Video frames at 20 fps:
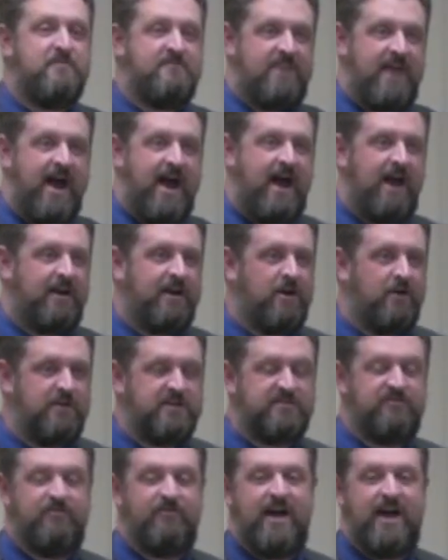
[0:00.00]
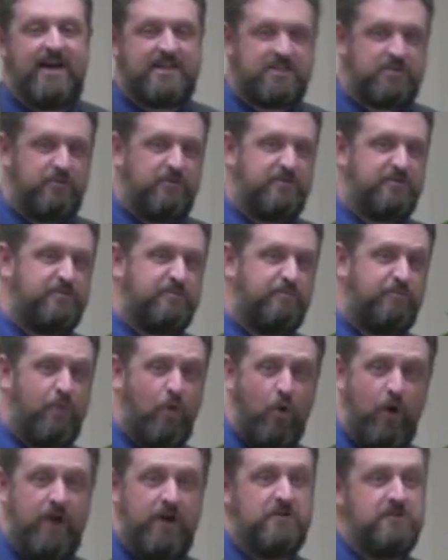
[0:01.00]
of that, you know, he's vexed with
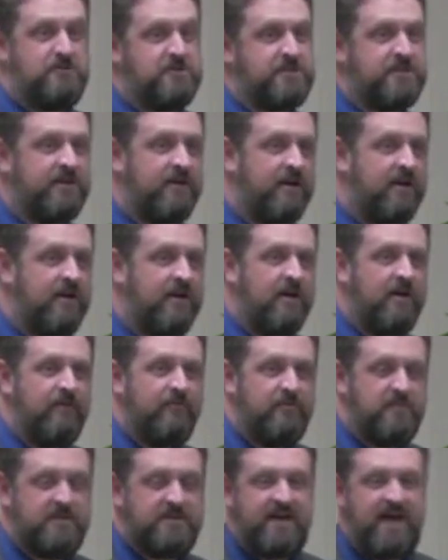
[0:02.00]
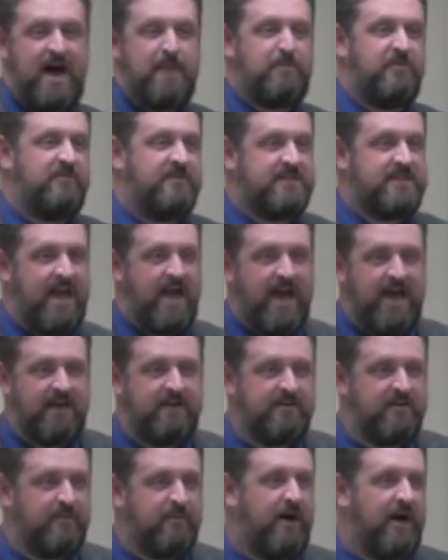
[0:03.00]
boils from the top of his
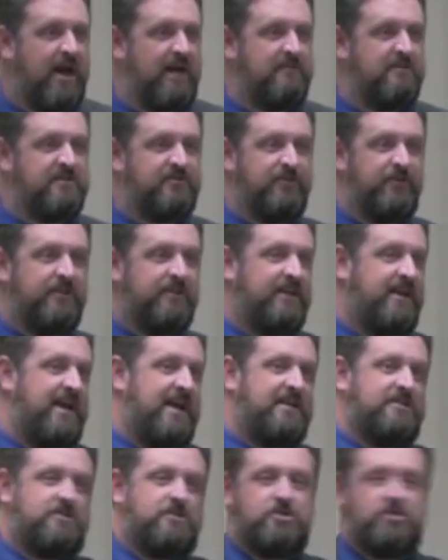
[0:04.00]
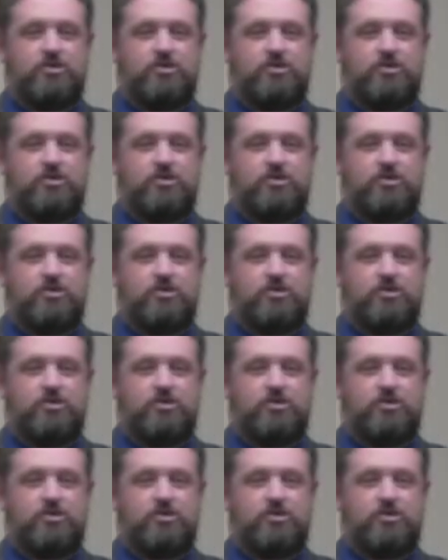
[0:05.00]
head to the bottom of his foot that he has to